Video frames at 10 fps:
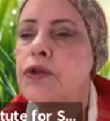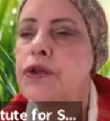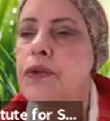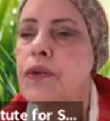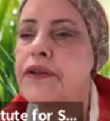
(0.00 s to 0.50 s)

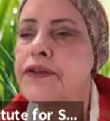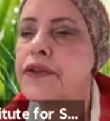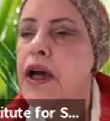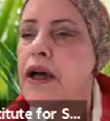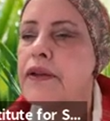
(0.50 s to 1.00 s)
do unto
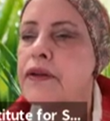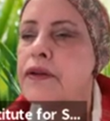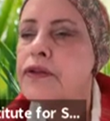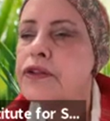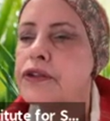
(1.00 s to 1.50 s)

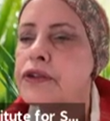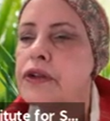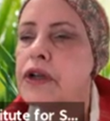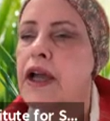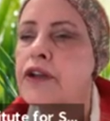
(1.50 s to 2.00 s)
others
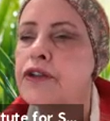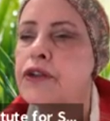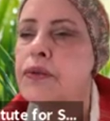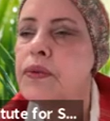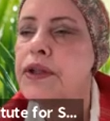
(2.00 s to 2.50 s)
as
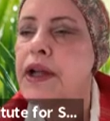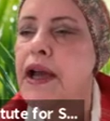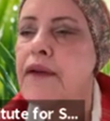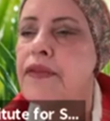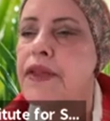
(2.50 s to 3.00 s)
you would
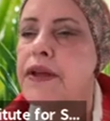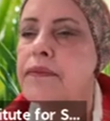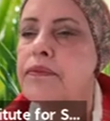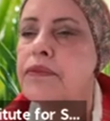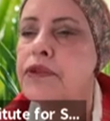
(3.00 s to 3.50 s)
have
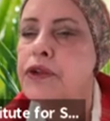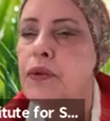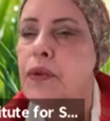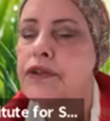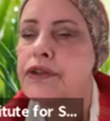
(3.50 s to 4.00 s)
them do
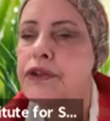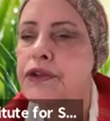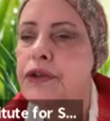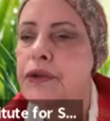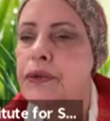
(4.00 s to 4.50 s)
unto
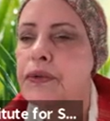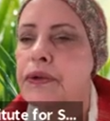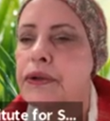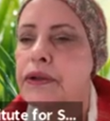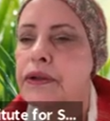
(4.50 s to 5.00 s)
you.
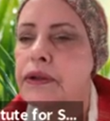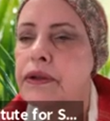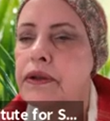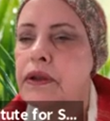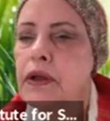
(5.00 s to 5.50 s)

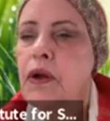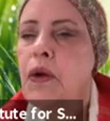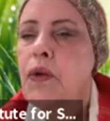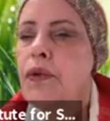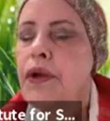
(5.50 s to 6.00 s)

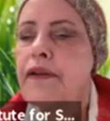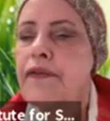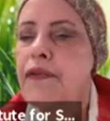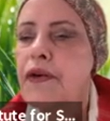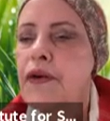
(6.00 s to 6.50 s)
We
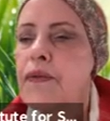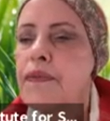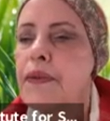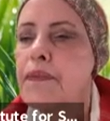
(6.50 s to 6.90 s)
affirm the